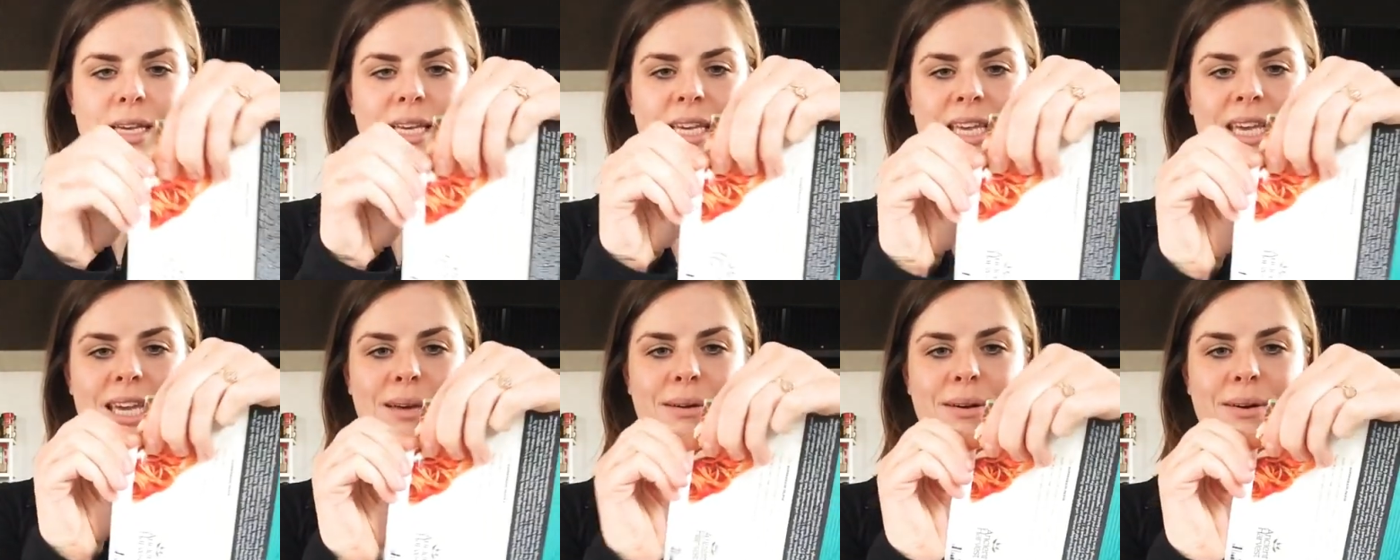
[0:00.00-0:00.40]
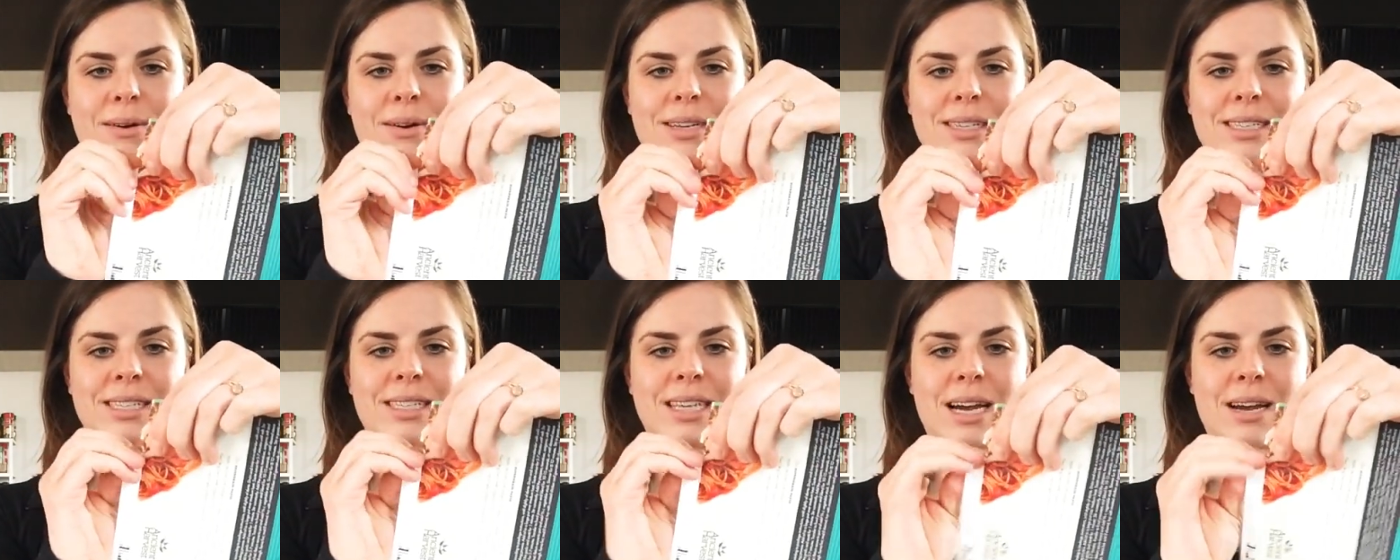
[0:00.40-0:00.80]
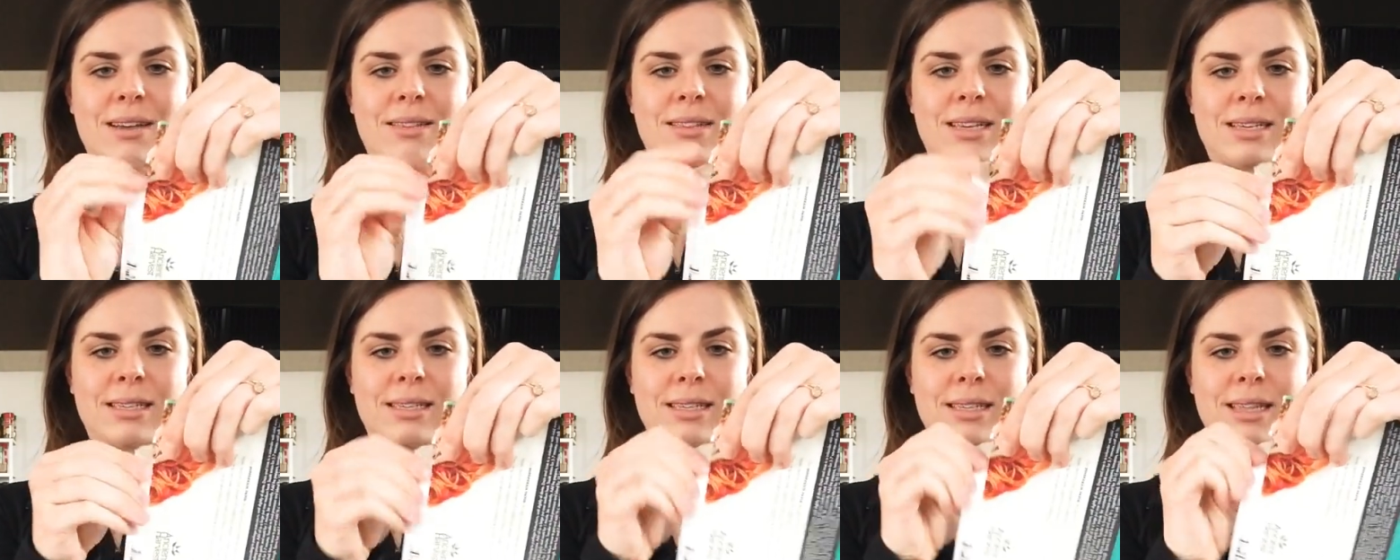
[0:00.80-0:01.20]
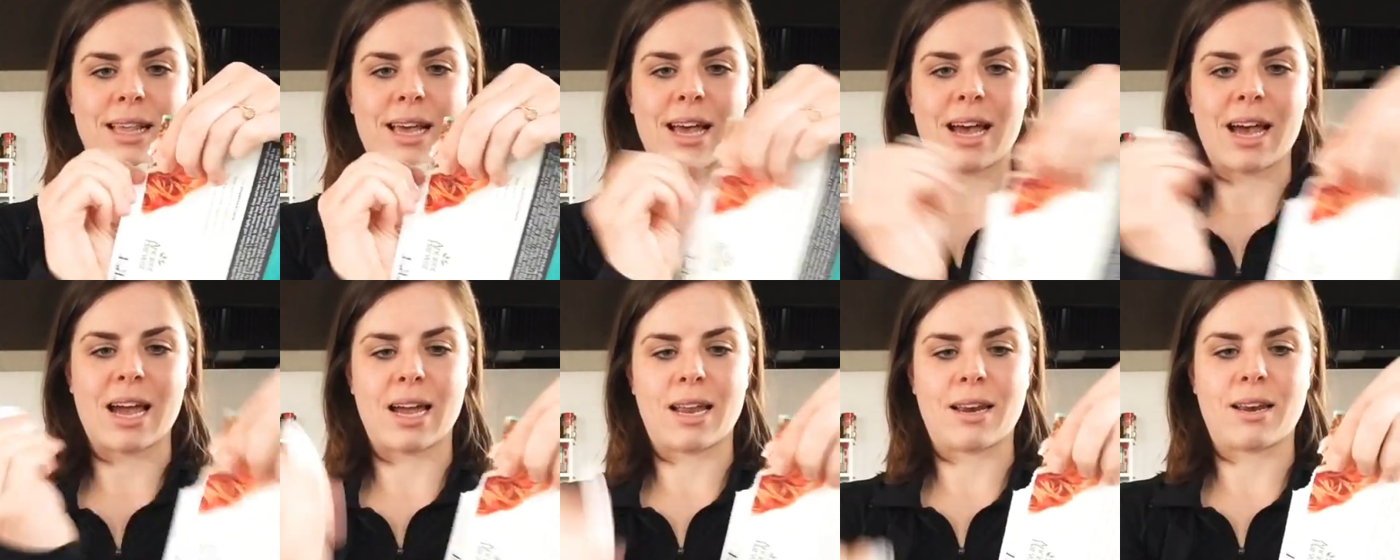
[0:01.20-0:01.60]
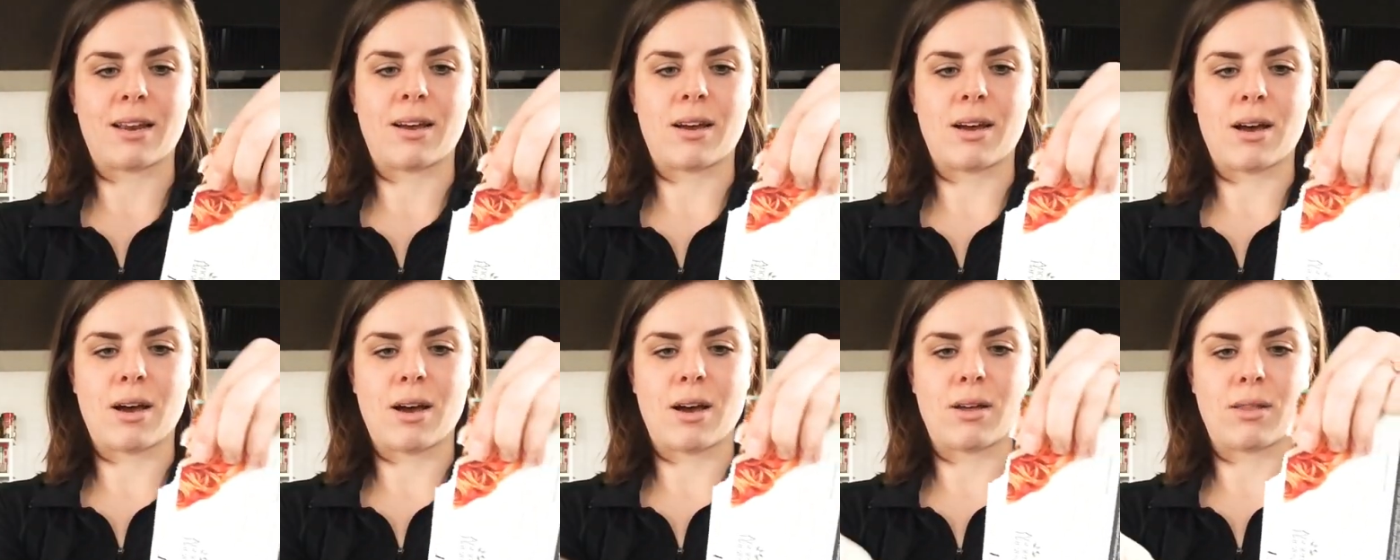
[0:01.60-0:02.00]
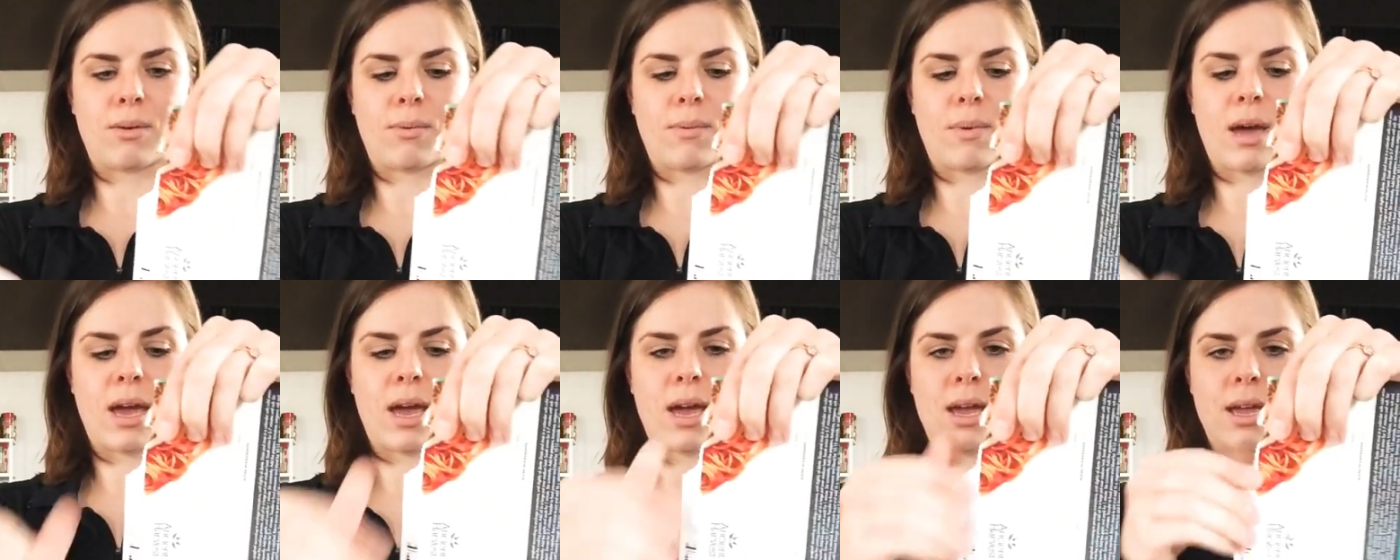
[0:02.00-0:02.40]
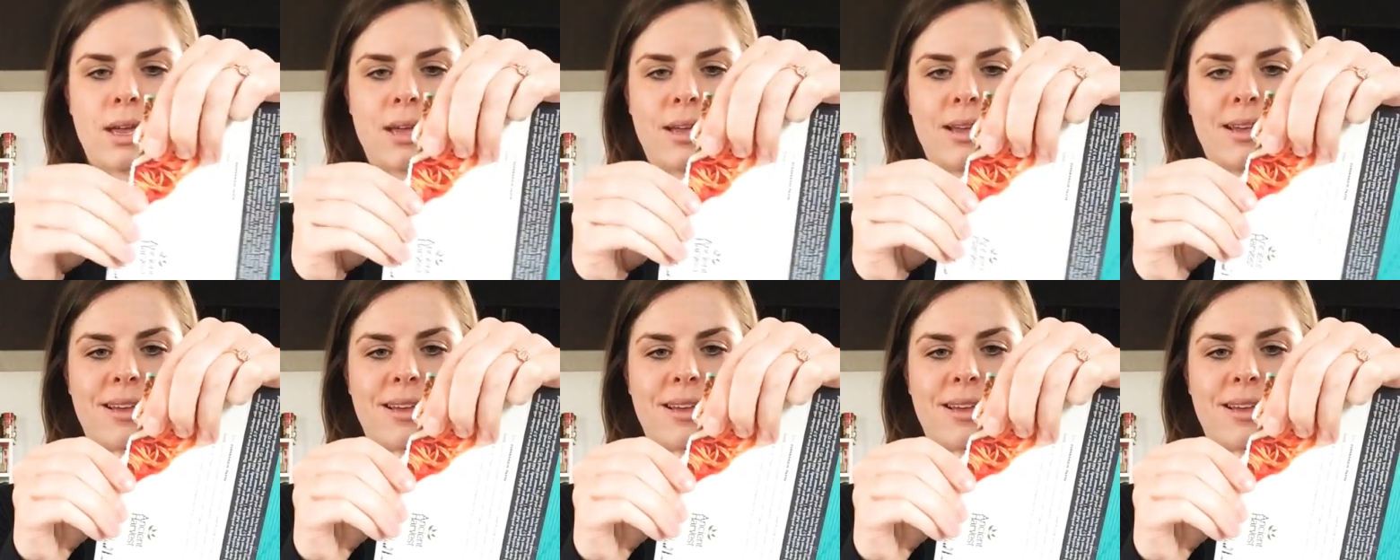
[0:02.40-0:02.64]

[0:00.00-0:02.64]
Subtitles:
Keep going down this line all the way.